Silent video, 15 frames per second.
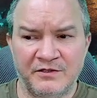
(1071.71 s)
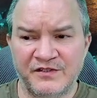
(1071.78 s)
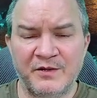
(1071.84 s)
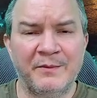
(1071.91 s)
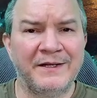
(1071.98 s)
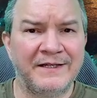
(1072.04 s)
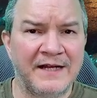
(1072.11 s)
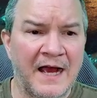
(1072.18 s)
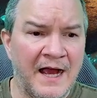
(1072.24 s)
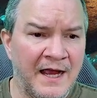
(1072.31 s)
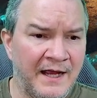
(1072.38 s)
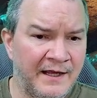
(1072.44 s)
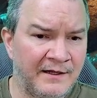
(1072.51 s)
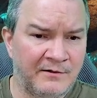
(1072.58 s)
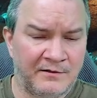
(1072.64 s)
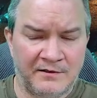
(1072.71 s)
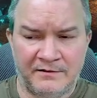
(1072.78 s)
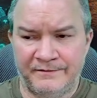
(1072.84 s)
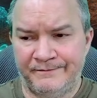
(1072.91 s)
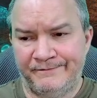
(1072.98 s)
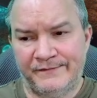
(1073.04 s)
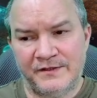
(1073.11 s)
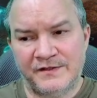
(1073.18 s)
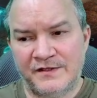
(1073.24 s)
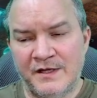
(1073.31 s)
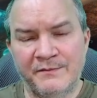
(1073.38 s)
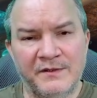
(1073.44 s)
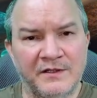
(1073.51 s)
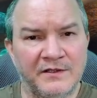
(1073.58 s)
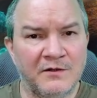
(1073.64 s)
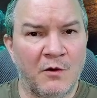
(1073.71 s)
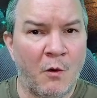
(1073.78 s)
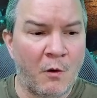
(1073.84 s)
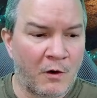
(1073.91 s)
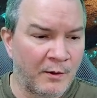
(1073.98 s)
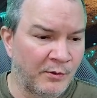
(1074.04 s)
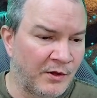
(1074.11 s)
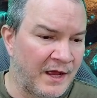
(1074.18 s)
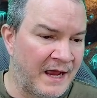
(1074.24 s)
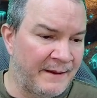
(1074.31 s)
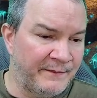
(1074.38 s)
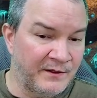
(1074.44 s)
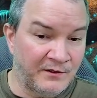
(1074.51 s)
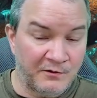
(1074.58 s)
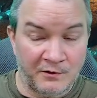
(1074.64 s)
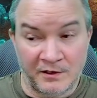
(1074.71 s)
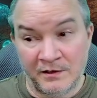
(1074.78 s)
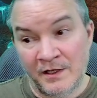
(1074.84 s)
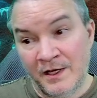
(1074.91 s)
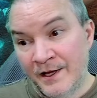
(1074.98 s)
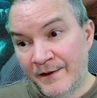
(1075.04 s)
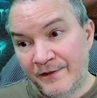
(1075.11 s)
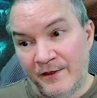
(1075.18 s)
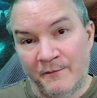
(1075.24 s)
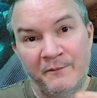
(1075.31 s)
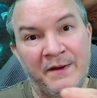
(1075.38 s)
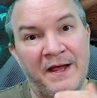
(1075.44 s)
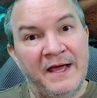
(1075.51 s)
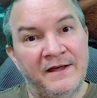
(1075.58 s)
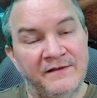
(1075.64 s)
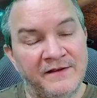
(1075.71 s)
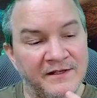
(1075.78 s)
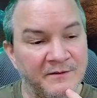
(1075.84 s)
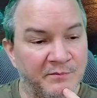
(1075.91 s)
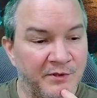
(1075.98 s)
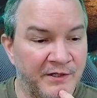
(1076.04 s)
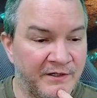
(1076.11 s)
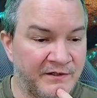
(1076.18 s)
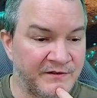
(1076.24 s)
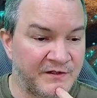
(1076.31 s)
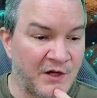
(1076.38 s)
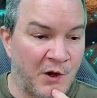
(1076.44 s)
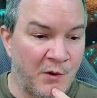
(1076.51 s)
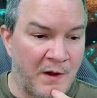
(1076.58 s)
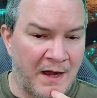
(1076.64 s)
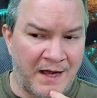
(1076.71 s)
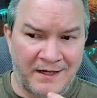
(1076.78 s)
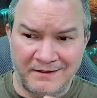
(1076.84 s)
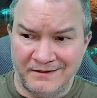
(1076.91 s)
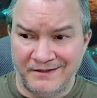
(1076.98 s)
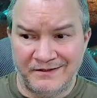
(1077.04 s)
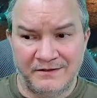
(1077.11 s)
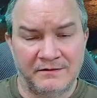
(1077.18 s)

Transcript: Somebody died or something horrible happened, or the path that the players go on, like